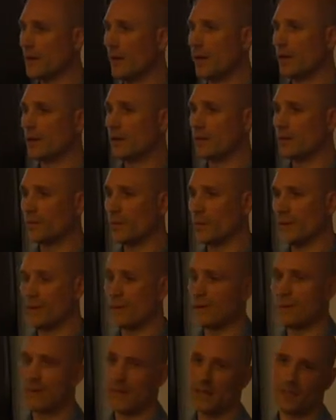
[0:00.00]
and
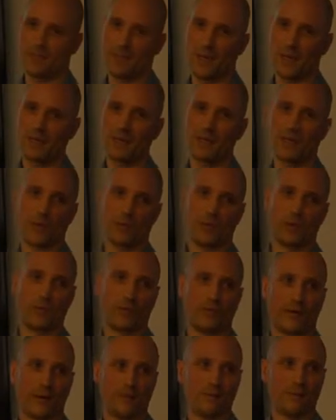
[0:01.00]
when they spend, they will
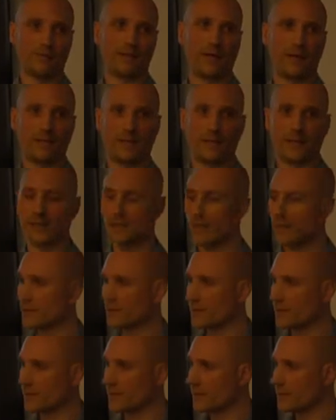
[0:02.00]
provide 5
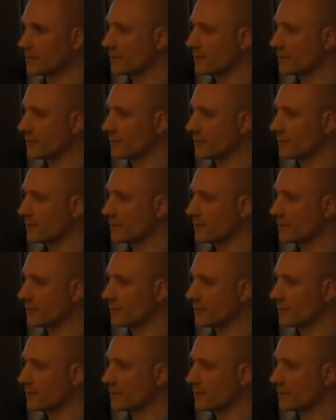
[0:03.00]
signatures.